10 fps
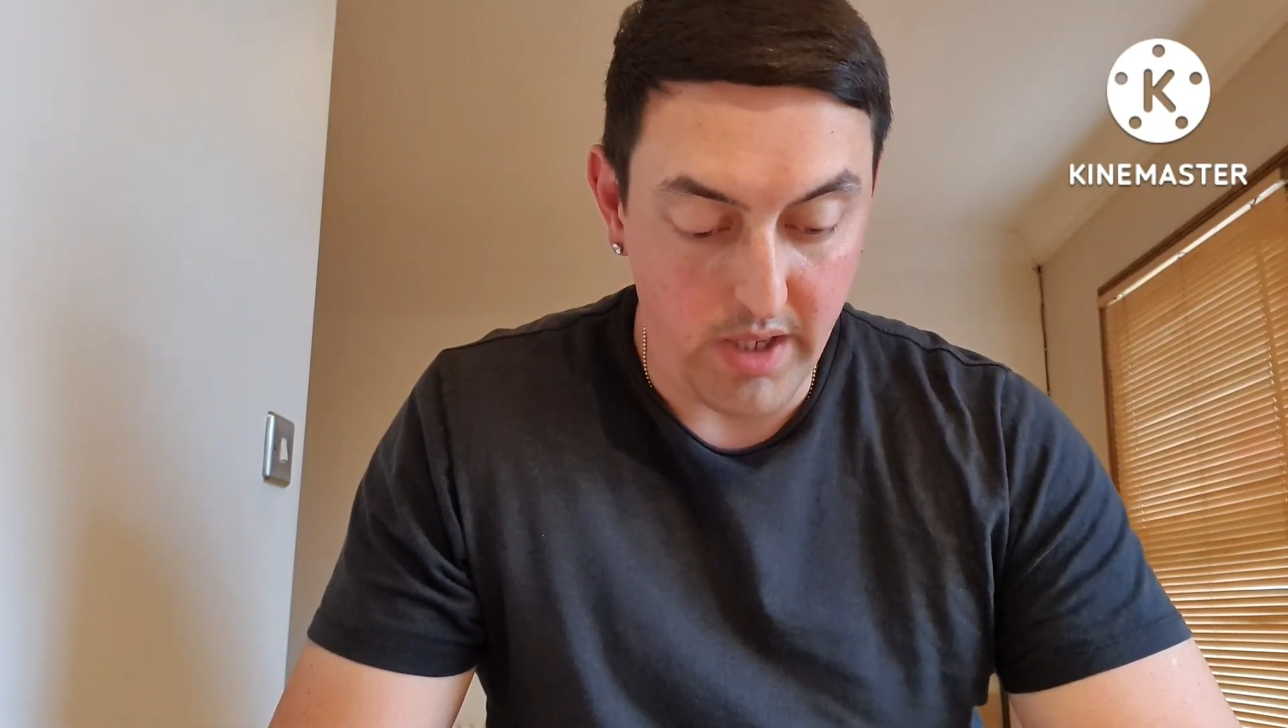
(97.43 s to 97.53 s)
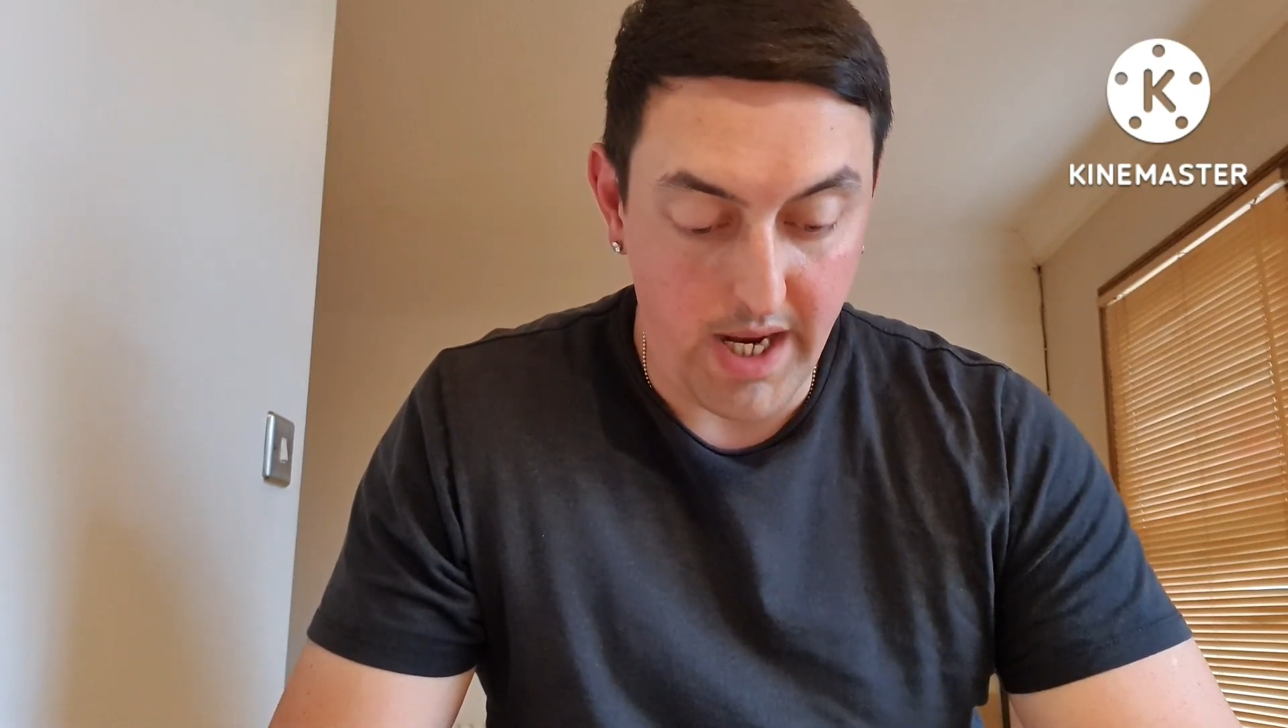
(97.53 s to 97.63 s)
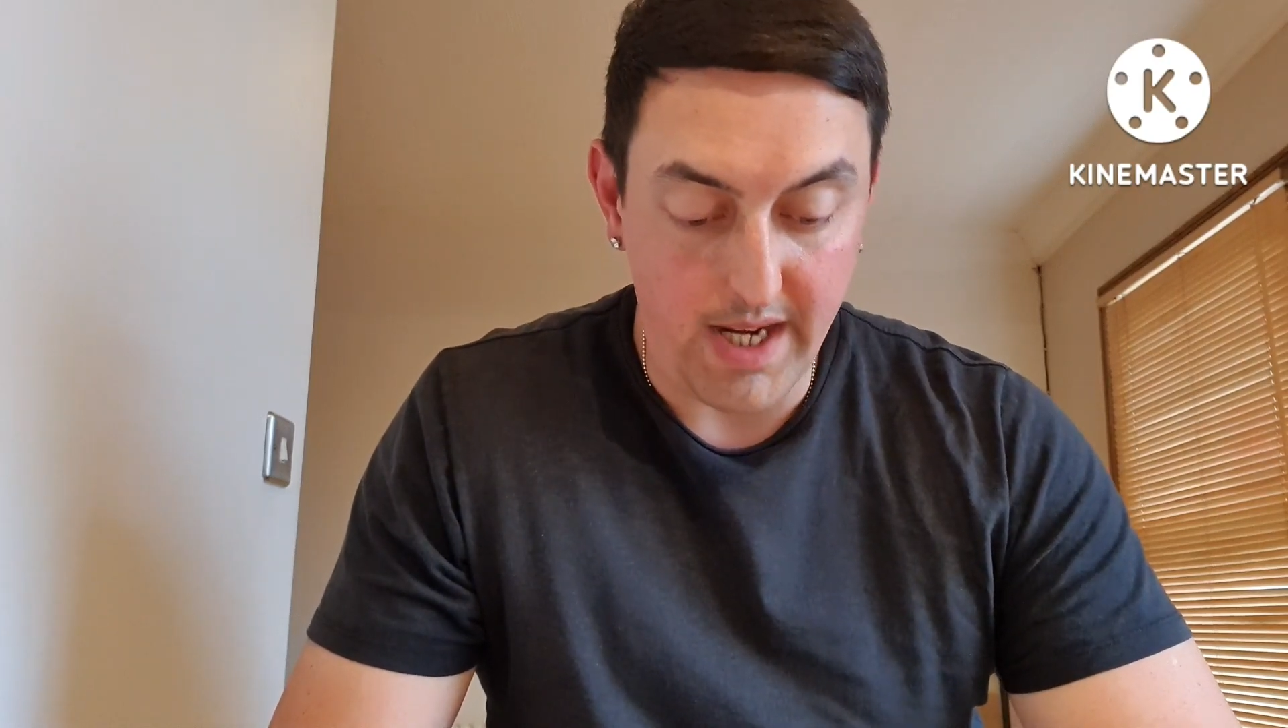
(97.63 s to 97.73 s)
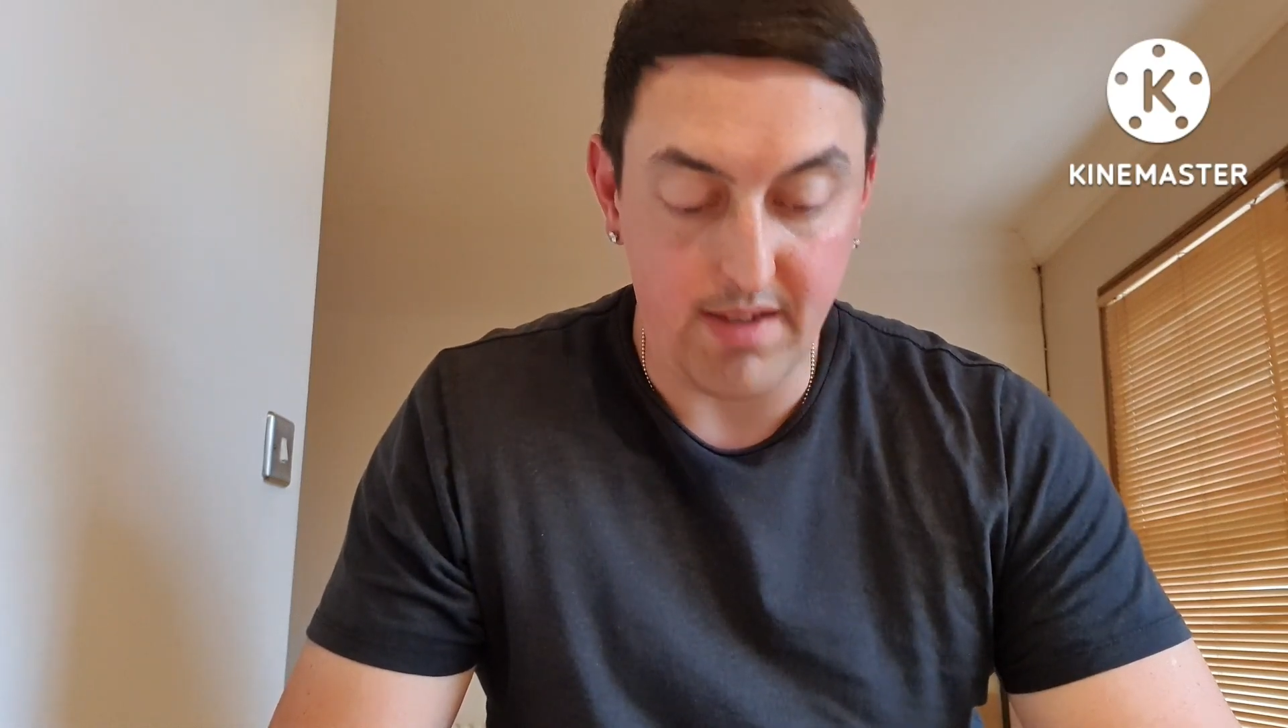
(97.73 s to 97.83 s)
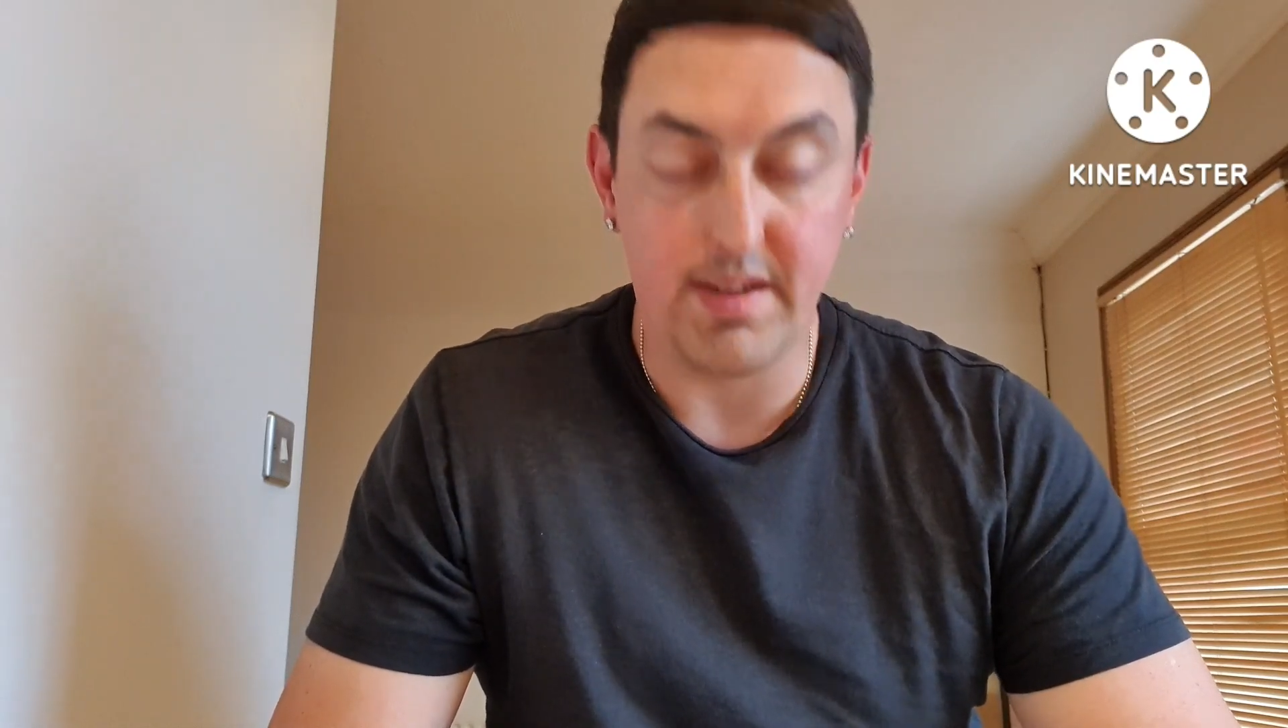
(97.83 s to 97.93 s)

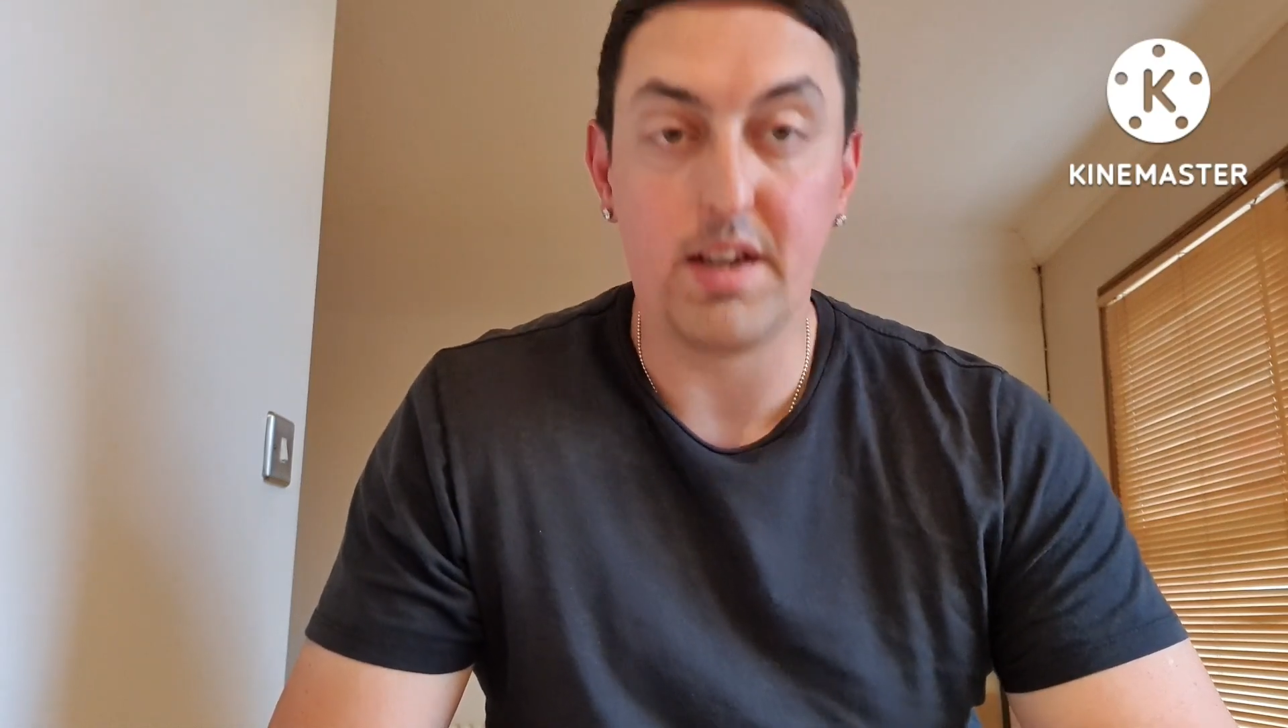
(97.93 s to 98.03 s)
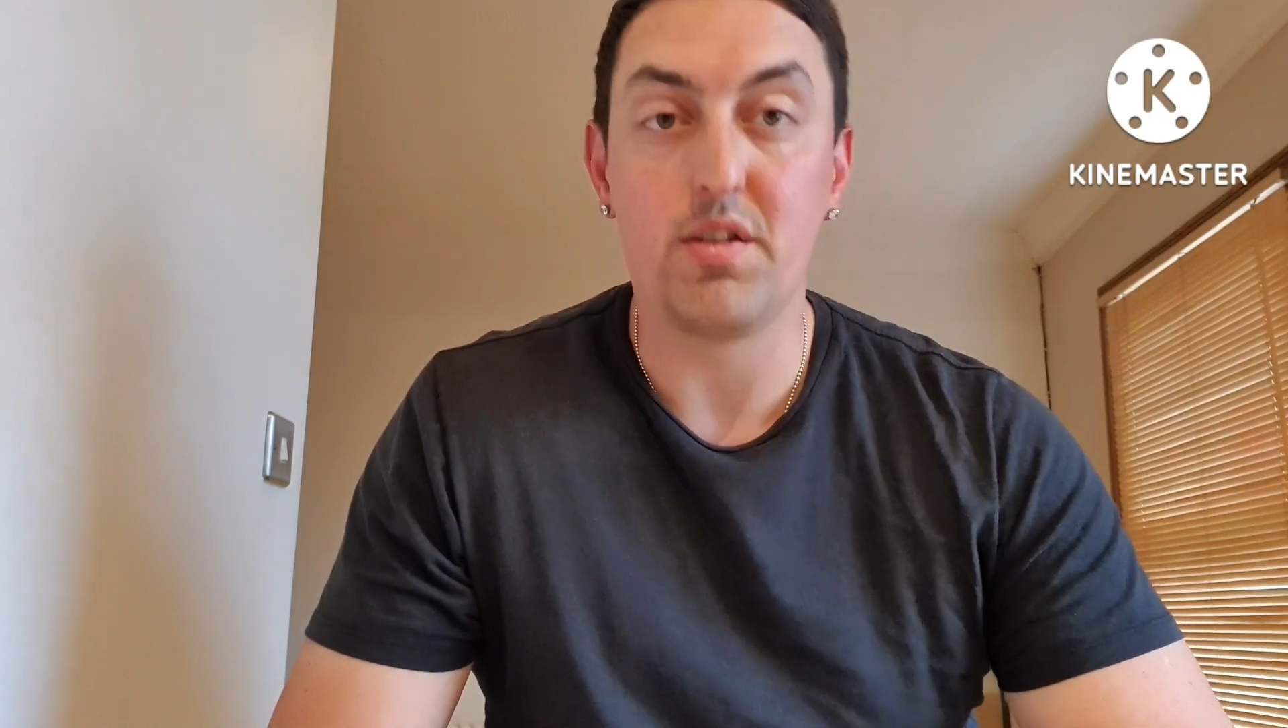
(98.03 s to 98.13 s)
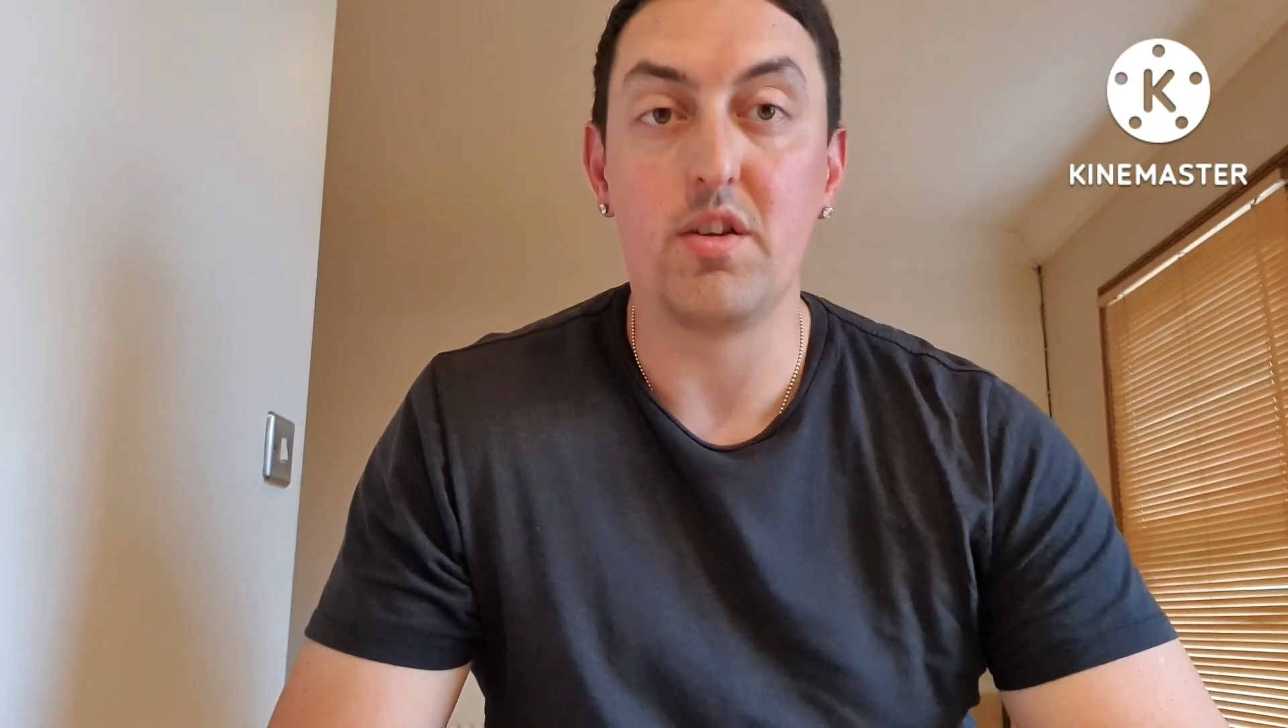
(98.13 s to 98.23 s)
86,